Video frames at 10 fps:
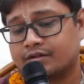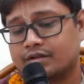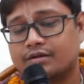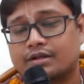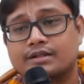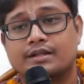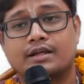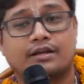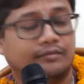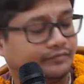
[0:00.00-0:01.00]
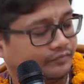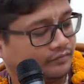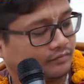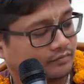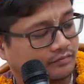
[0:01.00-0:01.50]
So you can see
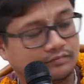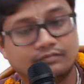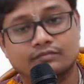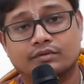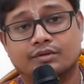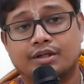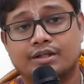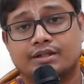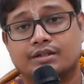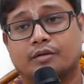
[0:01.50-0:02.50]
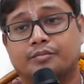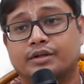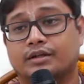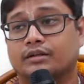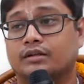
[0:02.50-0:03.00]
today's
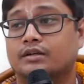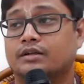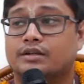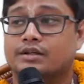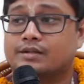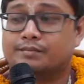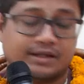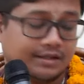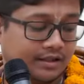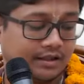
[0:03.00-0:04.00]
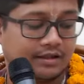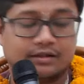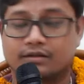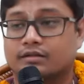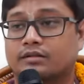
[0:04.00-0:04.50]
topic is
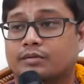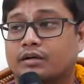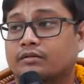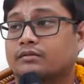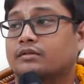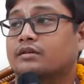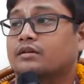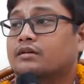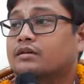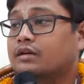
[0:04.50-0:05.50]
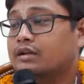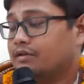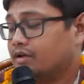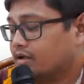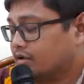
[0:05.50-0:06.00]
basically about
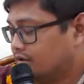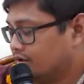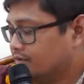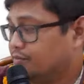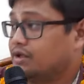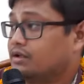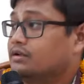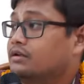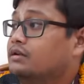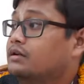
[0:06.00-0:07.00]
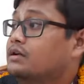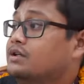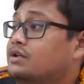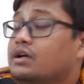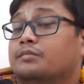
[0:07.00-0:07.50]
living entities being
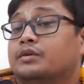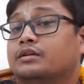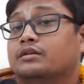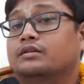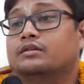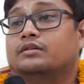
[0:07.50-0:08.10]
disturbed.